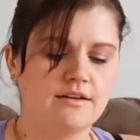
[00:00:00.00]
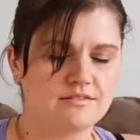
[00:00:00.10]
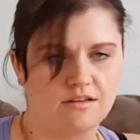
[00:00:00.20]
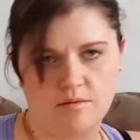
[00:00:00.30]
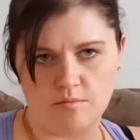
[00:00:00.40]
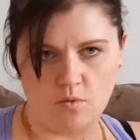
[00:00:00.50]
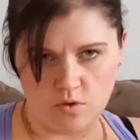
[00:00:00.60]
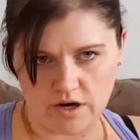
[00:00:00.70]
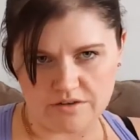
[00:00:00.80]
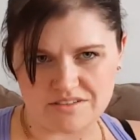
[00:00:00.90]
It's a little
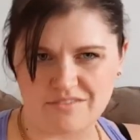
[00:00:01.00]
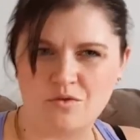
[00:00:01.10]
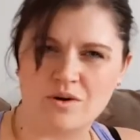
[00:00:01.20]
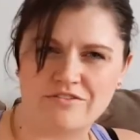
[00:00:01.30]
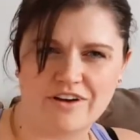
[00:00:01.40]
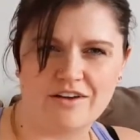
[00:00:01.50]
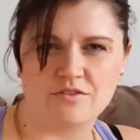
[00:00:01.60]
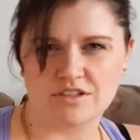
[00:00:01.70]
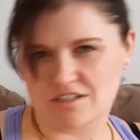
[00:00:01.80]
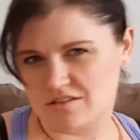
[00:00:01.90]
more. It's like forty-five
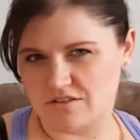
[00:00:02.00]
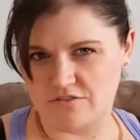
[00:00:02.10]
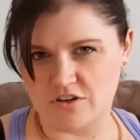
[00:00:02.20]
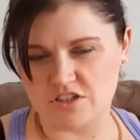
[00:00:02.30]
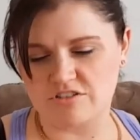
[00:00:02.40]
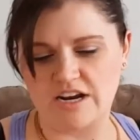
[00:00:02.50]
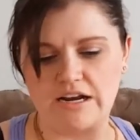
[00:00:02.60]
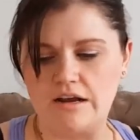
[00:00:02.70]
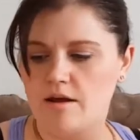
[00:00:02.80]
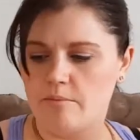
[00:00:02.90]
with the conversion
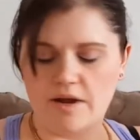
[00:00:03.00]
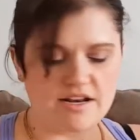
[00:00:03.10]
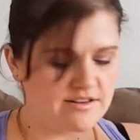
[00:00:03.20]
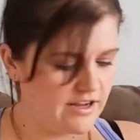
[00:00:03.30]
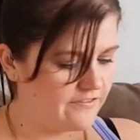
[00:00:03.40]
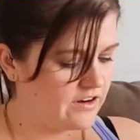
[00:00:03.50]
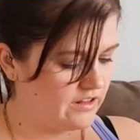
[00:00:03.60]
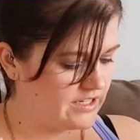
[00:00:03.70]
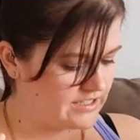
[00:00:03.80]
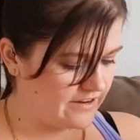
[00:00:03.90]
rate, but
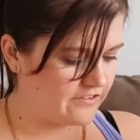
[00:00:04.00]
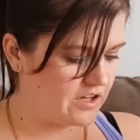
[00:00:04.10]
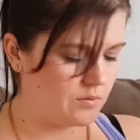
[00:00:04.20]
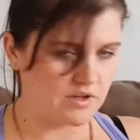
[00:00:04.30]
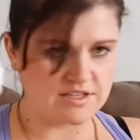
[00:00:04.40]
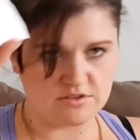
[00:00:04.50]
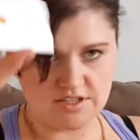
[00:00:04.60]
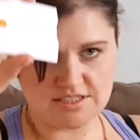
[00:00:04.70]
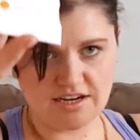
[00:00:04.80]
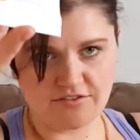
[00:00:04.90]
definitely, definitely worth it. So
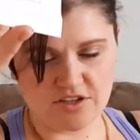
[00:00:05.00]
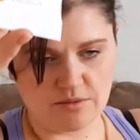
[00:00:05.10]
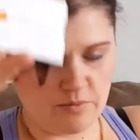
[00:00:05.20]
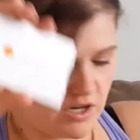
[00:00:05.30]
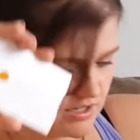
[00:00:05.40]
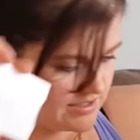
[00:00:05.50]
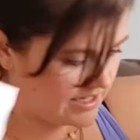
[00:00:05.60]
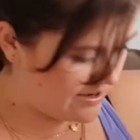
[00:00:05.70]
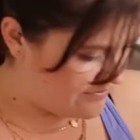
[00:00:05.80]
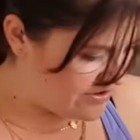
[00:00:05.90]
this covered the box, and
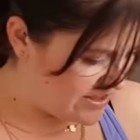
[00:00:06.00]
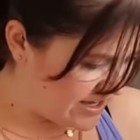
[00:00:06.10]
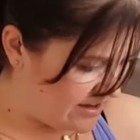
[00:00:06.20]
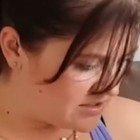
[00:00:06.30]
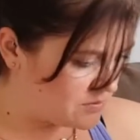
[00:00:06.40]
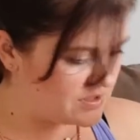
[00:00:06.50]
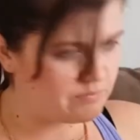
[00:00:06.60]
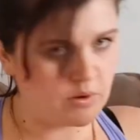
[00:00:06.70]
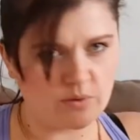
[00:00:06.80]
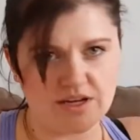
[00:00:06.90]
everything else was
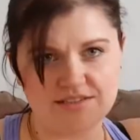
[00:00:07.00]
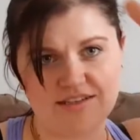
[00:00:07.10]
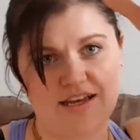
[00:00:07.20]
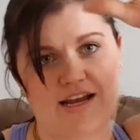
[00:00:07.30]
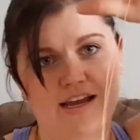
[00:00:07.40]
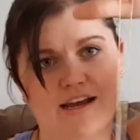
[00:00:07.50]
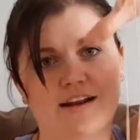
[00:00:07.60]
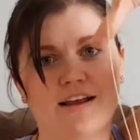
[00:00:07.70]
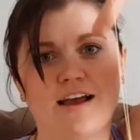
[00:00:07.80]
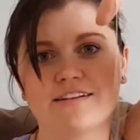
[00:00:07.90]
bonus. And I got
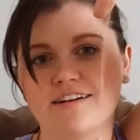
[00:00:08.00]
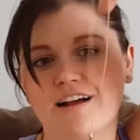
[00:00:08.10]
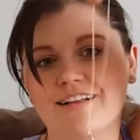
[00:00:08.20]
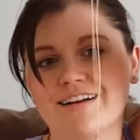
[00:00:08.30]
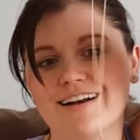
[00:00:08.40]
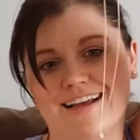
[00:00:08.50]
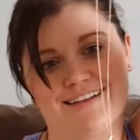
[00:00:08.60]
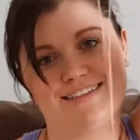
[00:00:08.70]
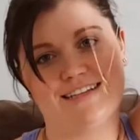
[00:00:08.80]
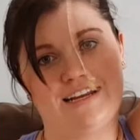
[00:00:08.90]
a one hundred dollar
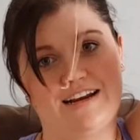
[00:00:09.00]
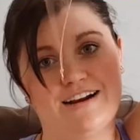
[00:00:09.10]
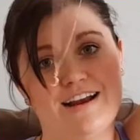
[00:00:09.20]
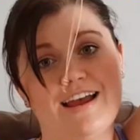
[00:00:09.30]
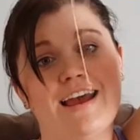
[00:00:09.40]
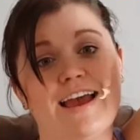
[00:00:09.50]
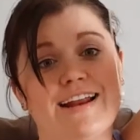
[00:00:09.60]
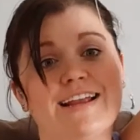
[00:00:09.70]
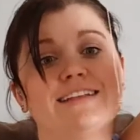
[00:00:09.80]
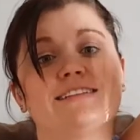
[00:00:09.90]
necklace in here,
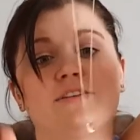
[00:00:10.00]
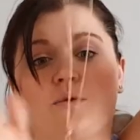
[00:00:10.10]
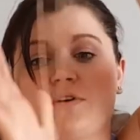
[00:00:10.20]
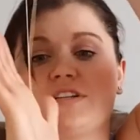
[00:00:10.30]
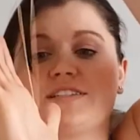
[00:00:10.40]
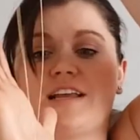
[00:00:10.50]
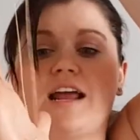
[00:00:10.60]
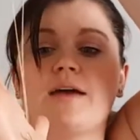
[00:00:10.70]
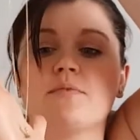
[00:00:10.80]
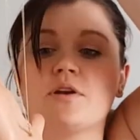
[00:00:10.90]
and it's gorgeous, and
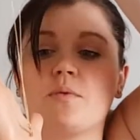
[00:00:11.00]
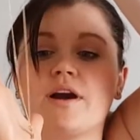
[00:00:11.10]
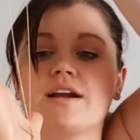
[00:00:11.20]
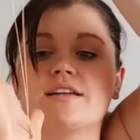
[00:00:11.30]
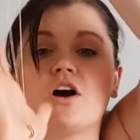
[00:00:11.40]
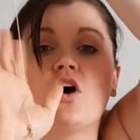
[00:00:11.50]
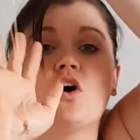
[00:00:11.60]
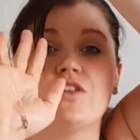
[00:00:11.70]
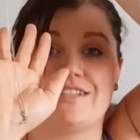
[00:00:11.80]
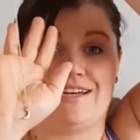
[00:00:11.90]
I'm gonna wear it
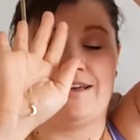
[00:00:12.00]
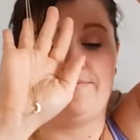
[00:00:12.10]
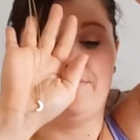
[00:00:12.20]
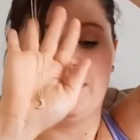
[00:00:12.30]
all the time.